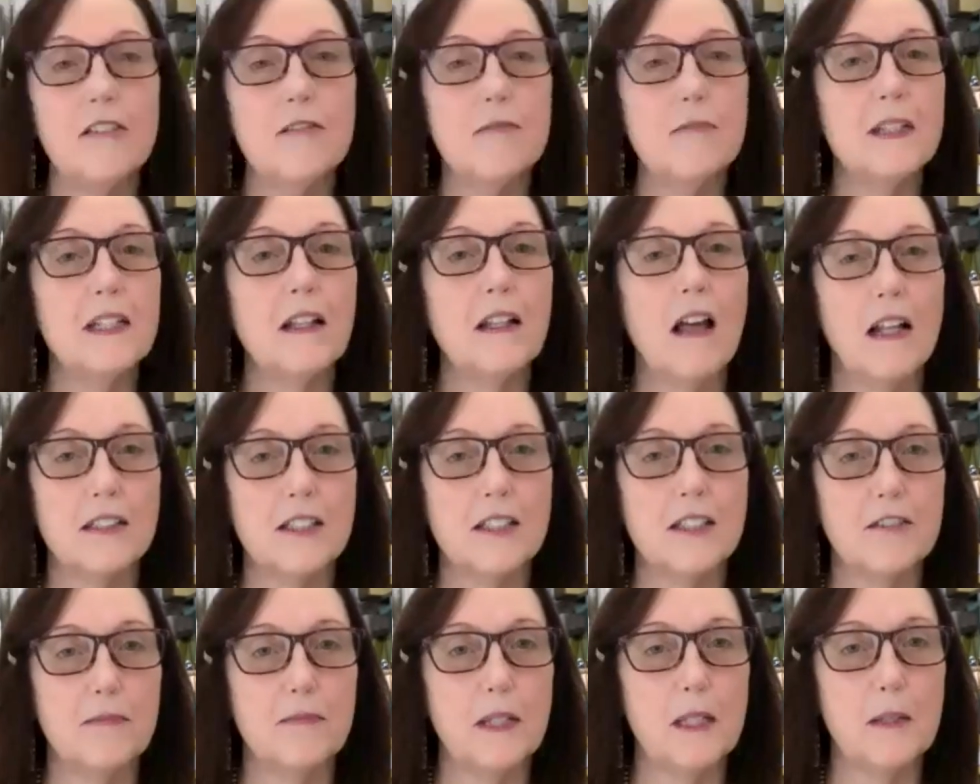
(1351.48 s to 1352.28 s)
been lots
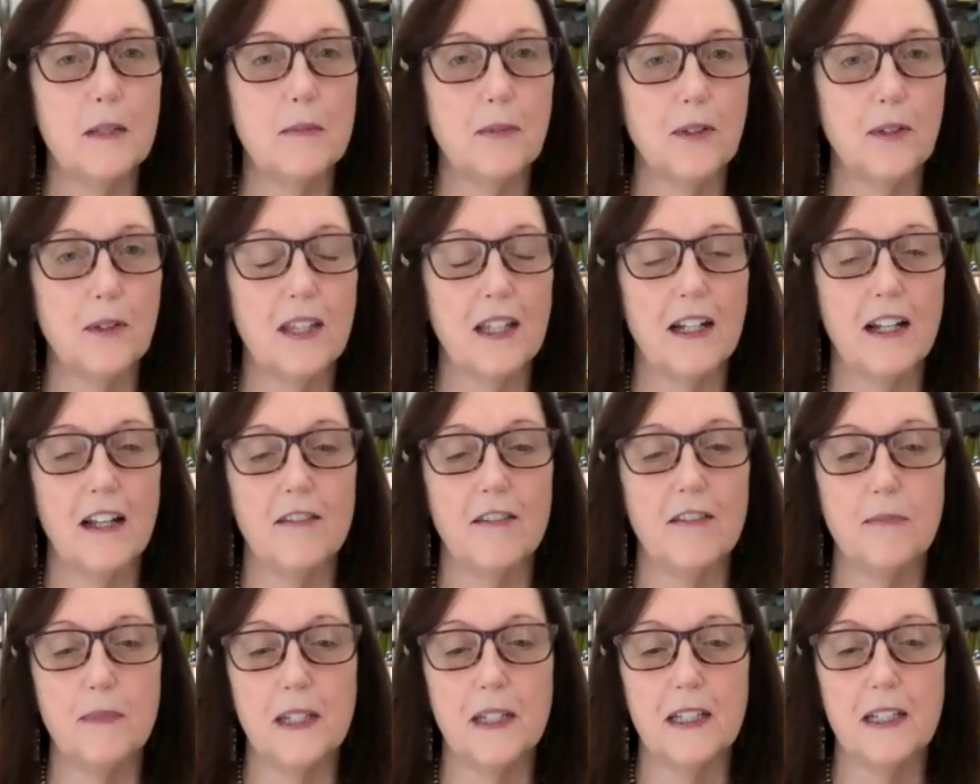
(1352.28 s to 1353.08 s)
of people that
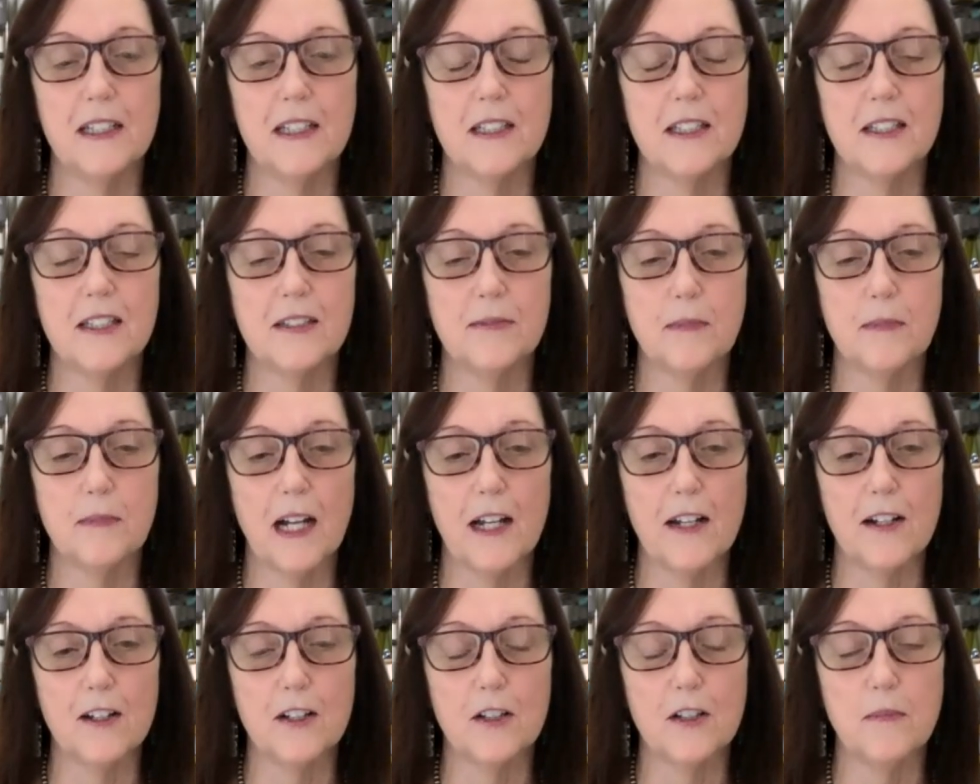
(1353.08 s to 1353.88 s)
I've been
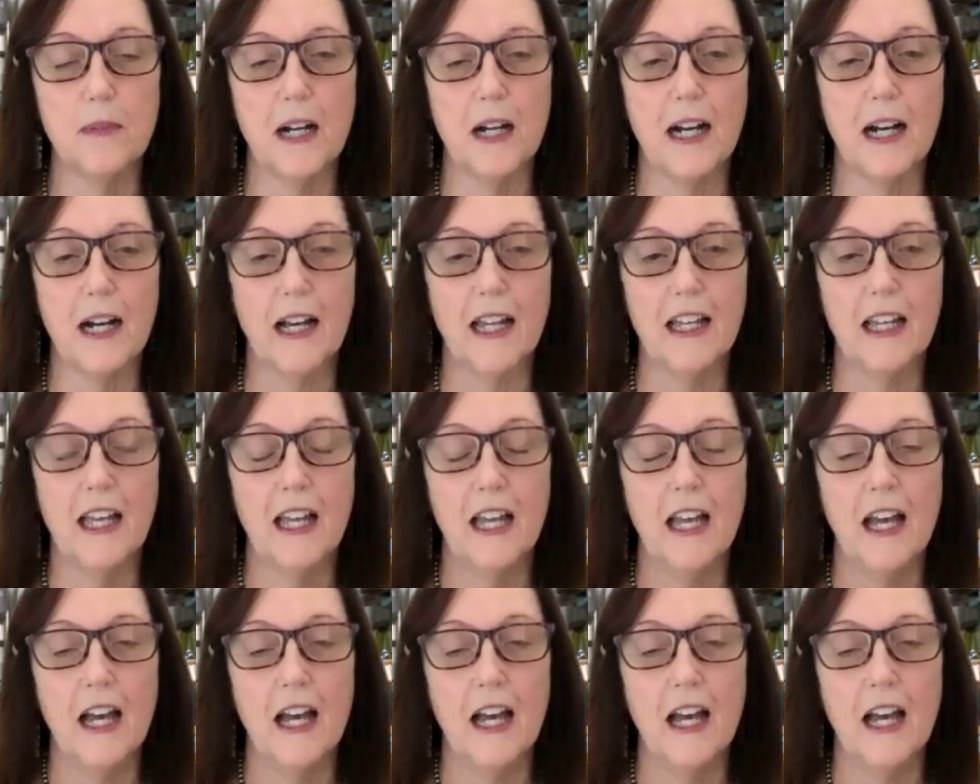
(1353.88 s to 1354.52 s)
inspired by.